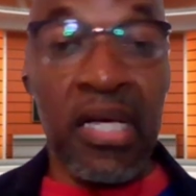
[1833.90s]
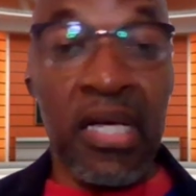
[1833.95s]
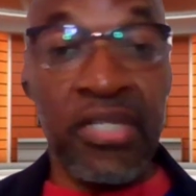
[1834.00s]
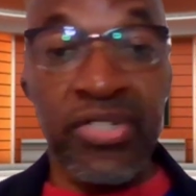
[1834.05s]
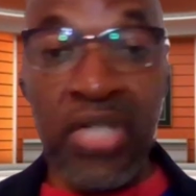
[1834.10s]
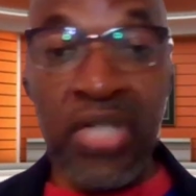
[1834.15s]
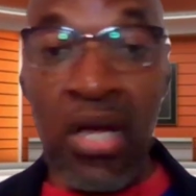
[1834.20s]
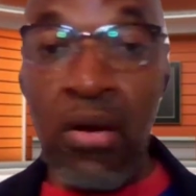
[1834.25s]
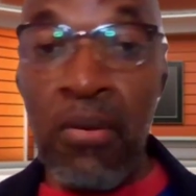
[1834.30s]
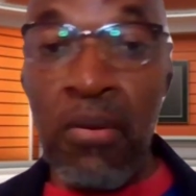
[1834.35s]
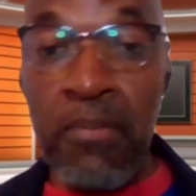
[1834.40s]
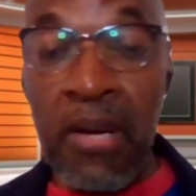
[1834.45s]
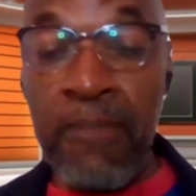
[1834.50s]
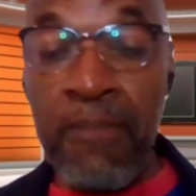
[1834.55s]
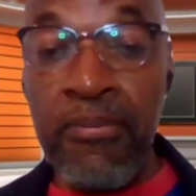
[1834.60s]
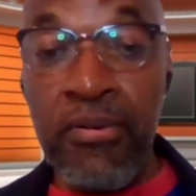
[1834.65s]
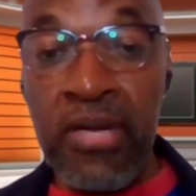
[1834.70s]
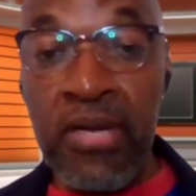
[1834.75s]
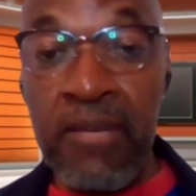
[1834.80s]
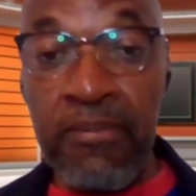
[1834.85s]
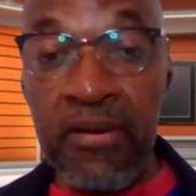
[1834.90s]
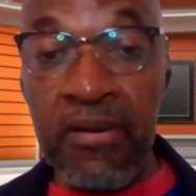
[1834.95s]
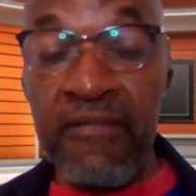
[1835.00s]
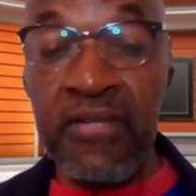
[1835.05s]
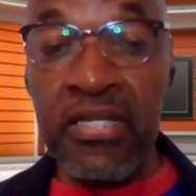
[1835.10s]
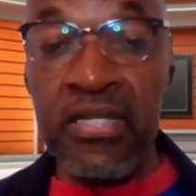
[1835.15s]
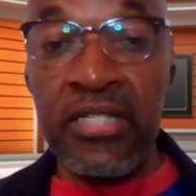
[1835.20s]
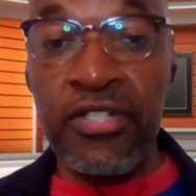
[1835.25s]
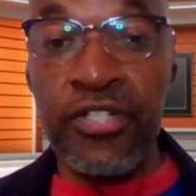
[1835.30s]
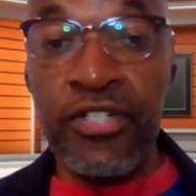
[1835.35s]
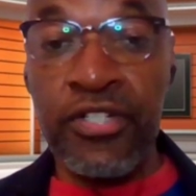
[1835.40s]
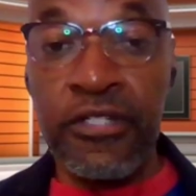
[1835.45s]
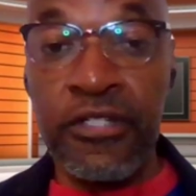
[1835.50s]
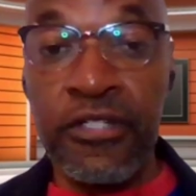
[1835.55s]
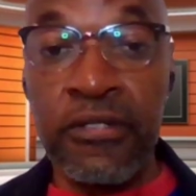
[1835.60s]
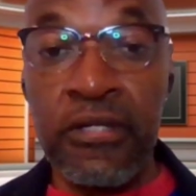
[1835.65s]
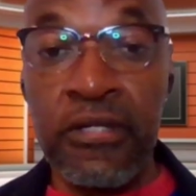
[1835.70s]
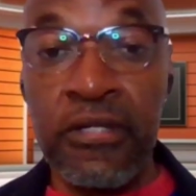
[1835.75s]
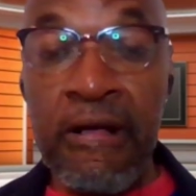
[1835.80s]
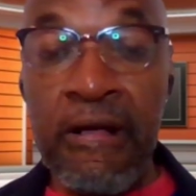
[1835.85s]
cash out on my pretty
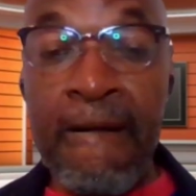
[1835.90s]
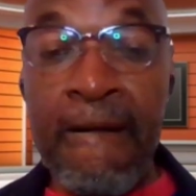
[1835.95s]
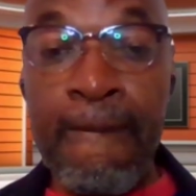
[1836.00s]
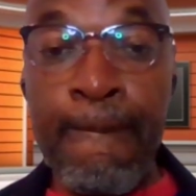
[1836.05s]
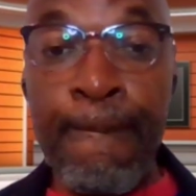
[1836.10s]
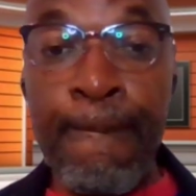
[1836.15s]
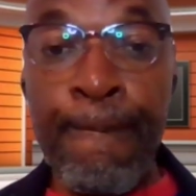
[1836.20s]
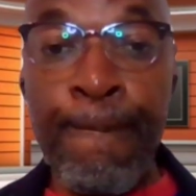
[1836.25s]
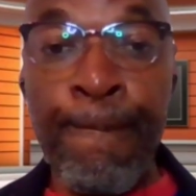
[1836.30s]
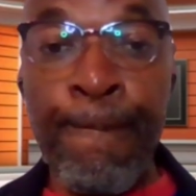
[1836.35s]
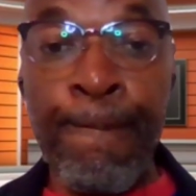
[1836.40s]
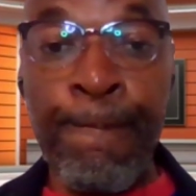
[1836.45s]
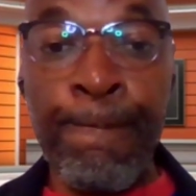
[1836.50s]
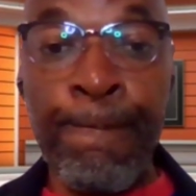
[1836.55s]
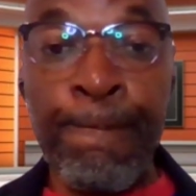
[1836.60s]
privilege. And